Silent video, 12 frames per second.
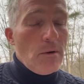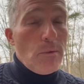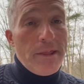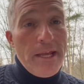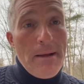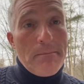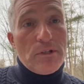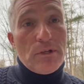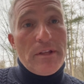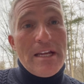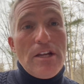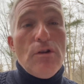with Him so
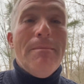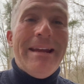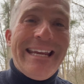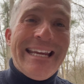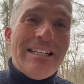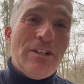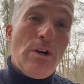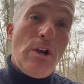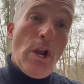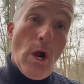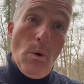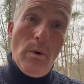that you may get to
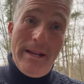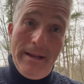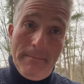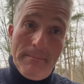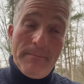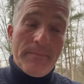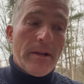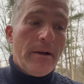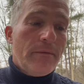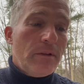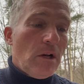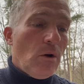know Him,
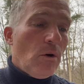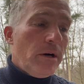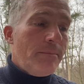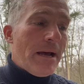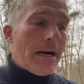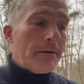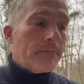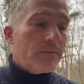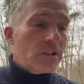the Lord, better.